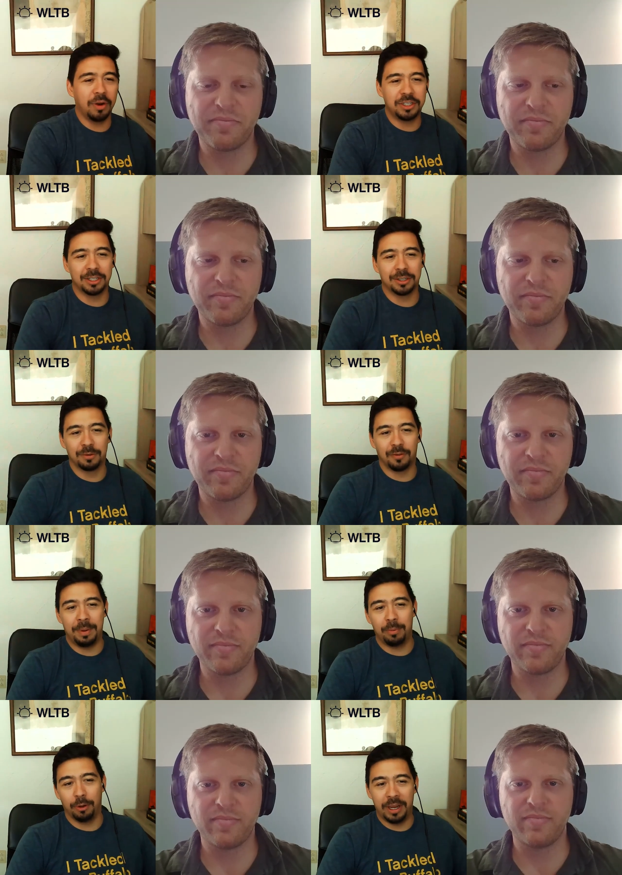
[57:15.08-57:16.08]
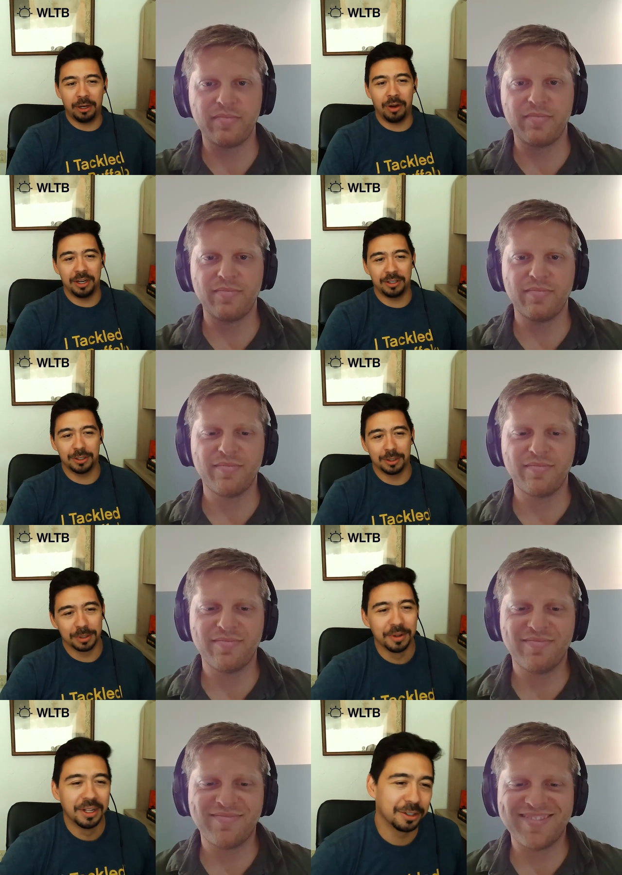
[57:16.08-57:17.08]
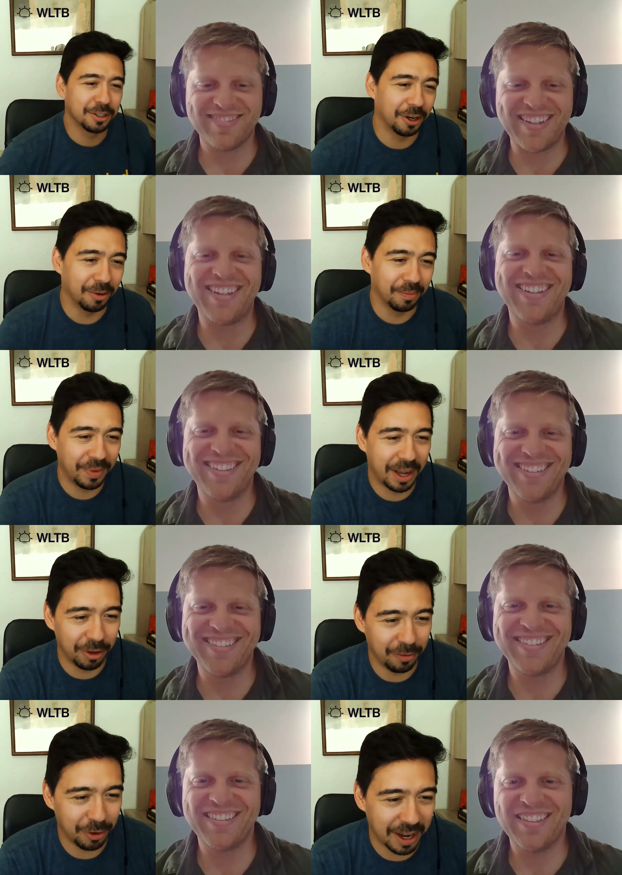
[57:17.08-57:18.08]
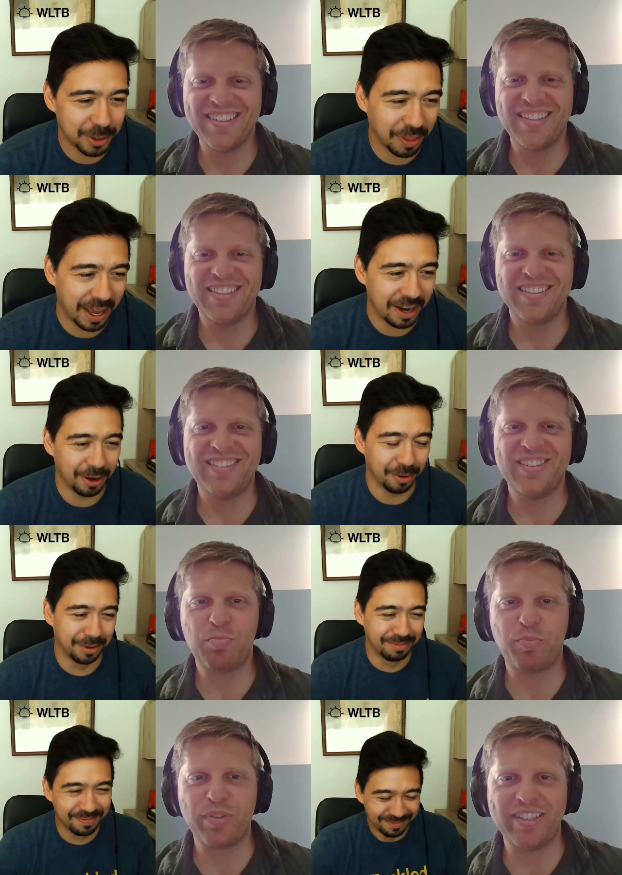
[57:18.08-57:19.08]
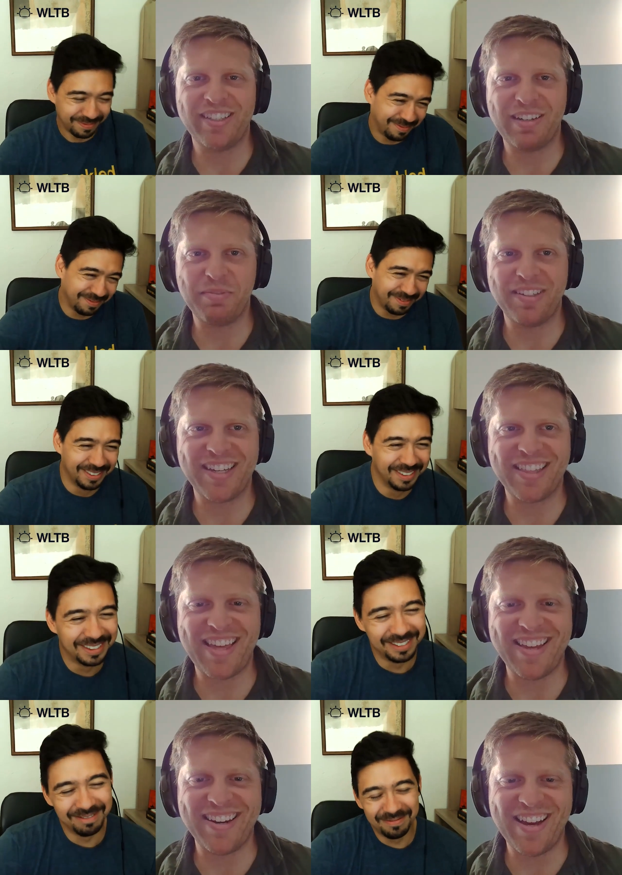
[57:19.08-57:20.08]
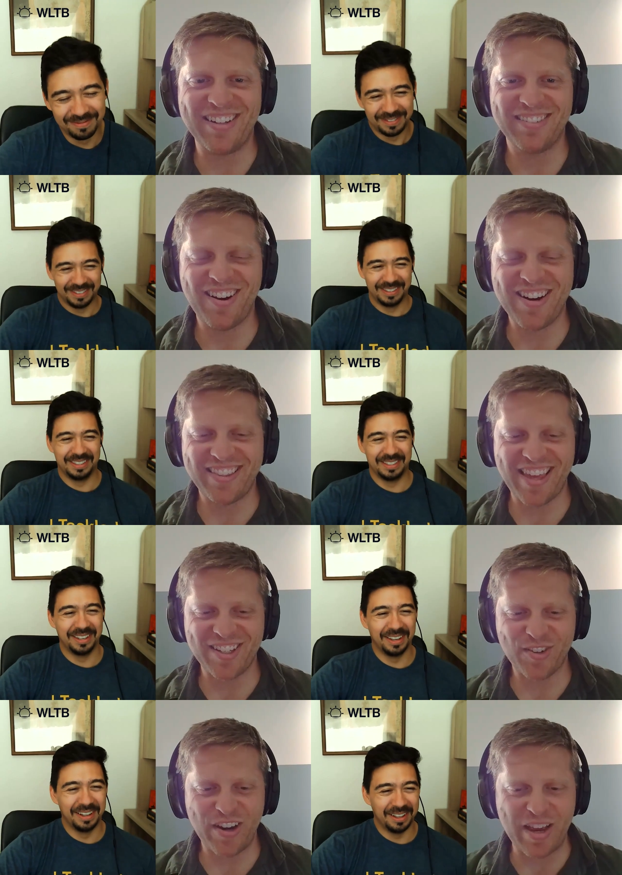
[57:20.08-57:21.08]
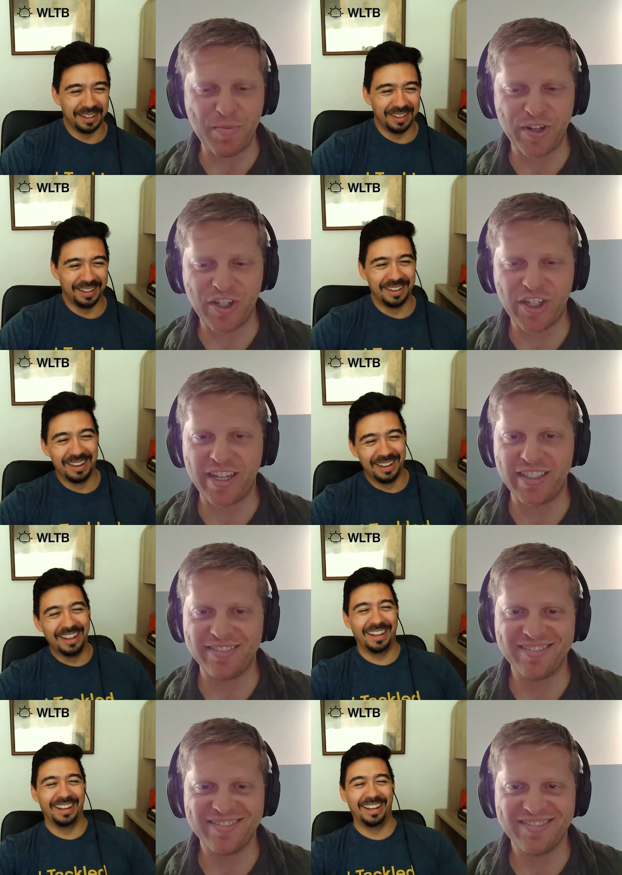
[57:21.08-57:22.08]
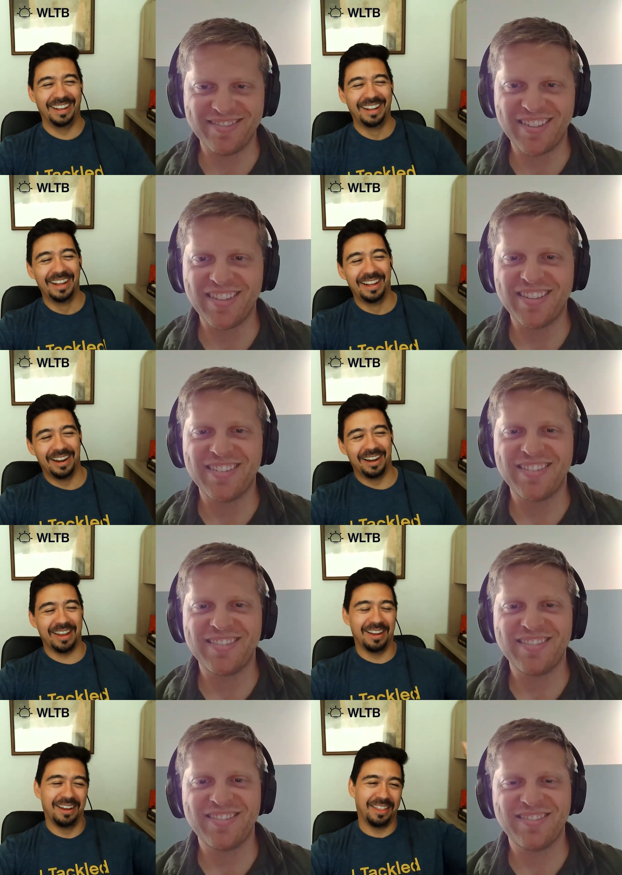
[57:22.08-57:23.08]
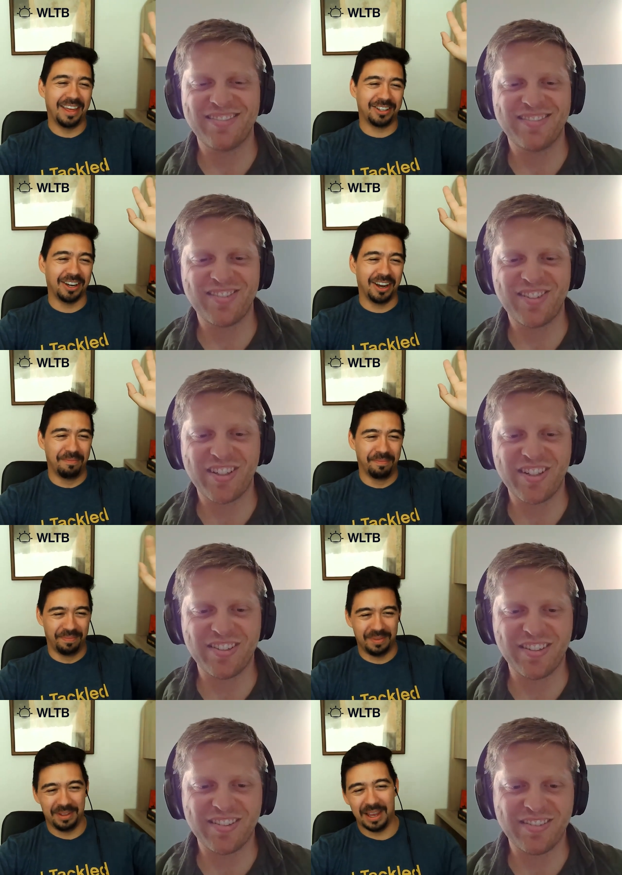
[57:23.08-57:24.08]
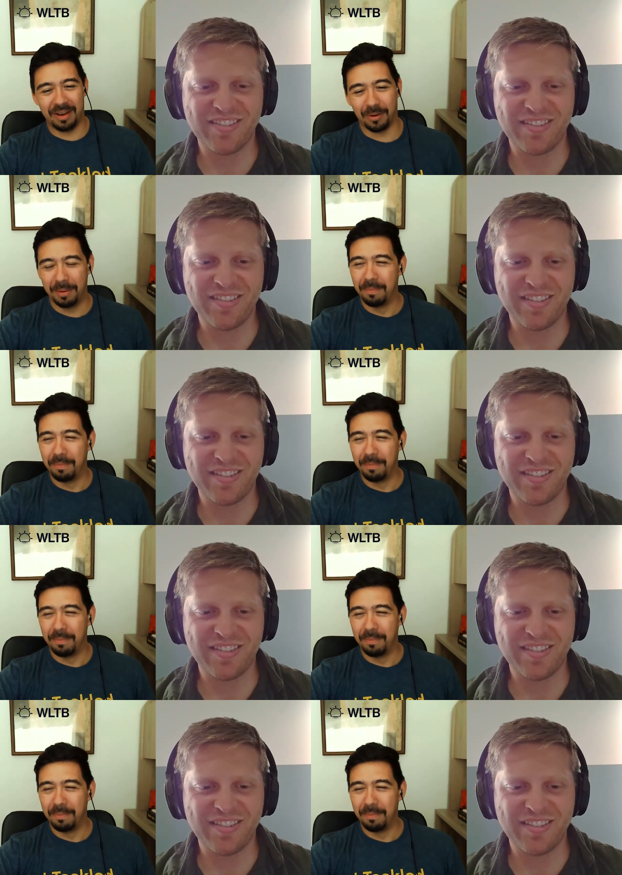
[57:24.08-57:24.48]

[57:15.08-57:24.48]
Speaker 1: create systems for people who hate creating systems. So I'll leave you guys with that note.
Speaker 2: Brilliant. I'm going to get that now. All right. Thanks, Ray. I appreciate it. Okay. Thanks, Sean. Cheers. Have a good